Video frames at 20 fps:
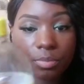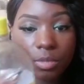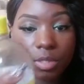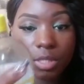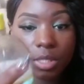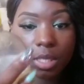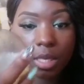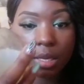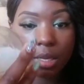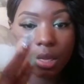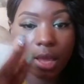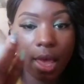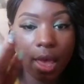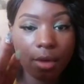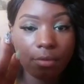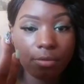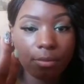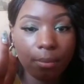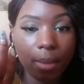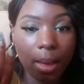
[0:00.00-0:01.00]
See,
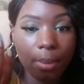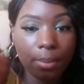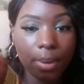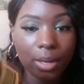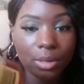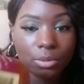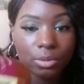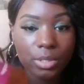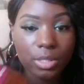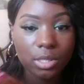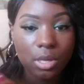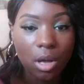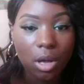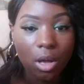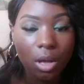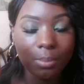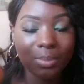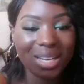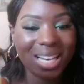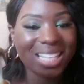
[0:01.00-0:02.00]
half of my bottle is
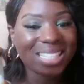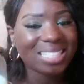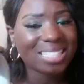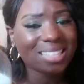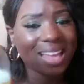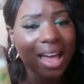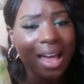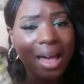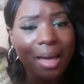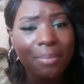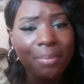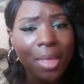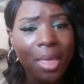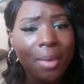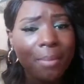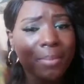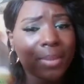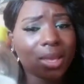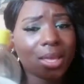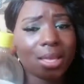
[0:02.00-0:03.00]
gone, but I stopped
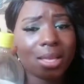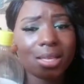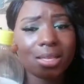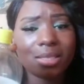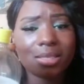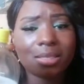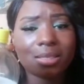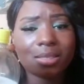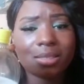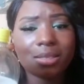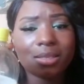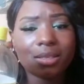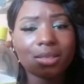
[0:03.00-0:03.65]
because